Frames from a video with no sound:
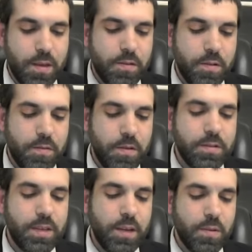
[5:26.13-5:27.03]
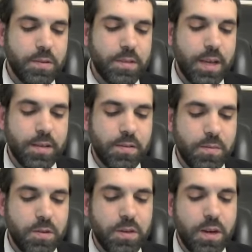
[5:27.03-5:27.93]
So in verse eight, once again, so
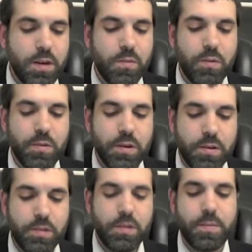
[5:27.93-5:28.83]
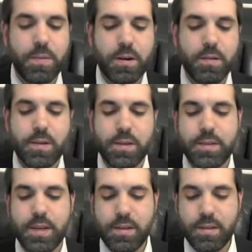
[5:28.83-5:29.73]
Moshe and Aaron were returned to Paro, and he
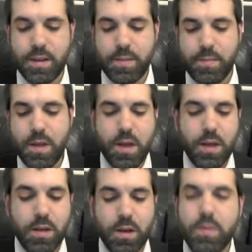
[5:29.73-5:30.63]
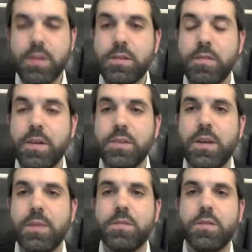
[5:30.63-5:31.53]
said to them, "Go and serve Hashem."